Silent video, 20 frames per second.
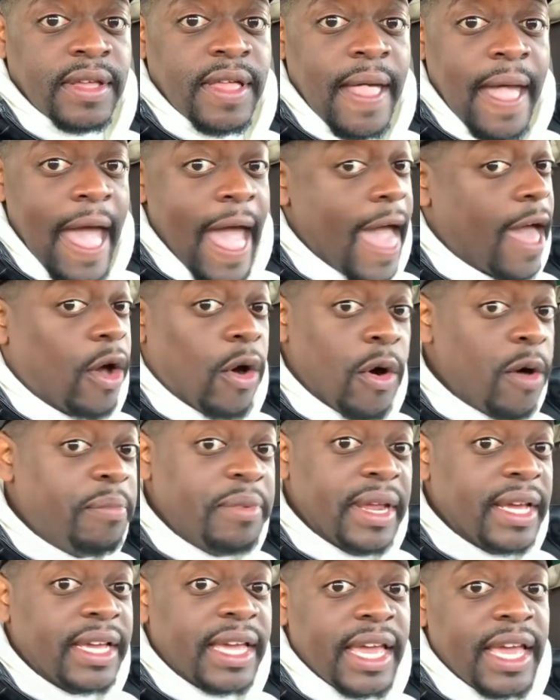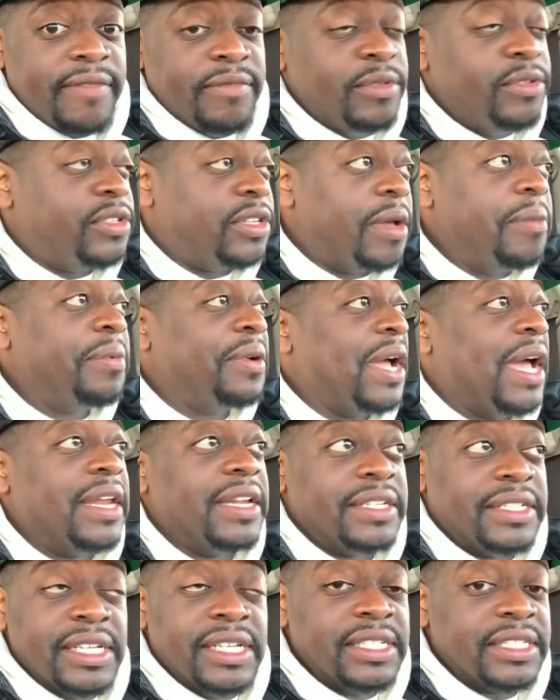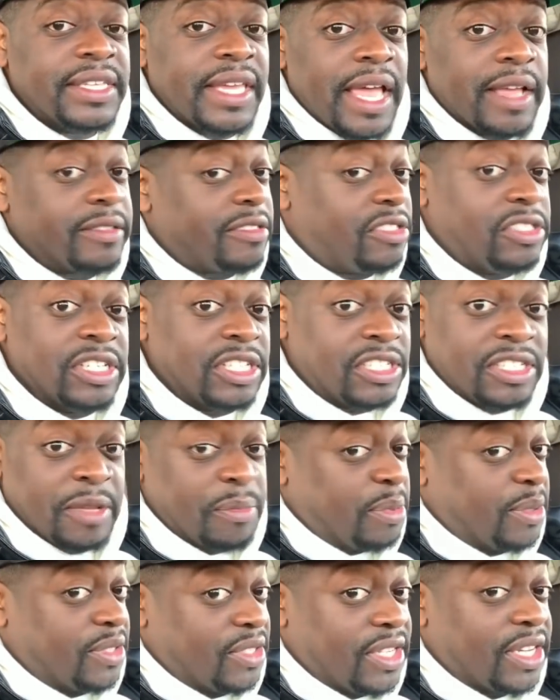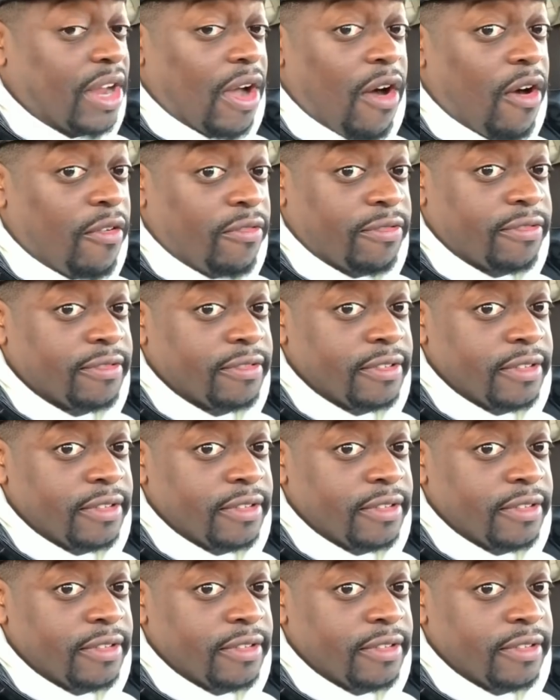I hope they gave you some kind of discount, 60% off.